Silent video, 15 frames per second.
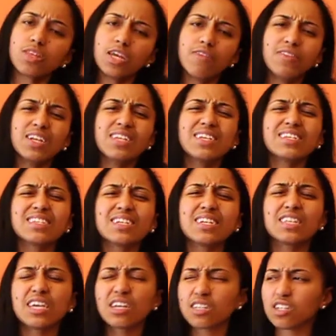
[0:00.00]
If there's
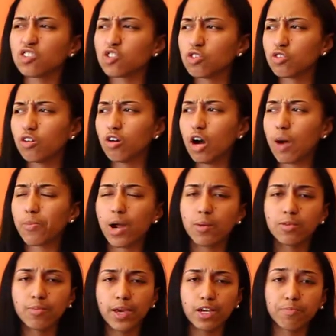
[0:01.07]
anything additional, I'll
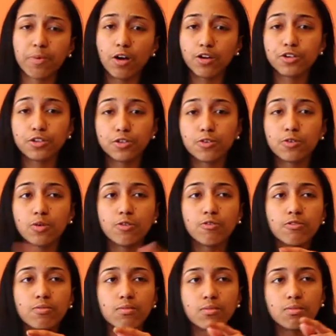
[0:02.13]
probably make a part 2
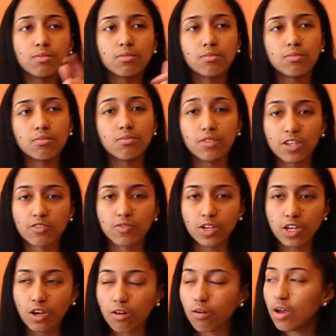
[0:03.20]
of this
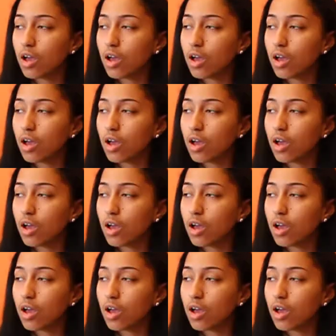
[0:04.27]
video.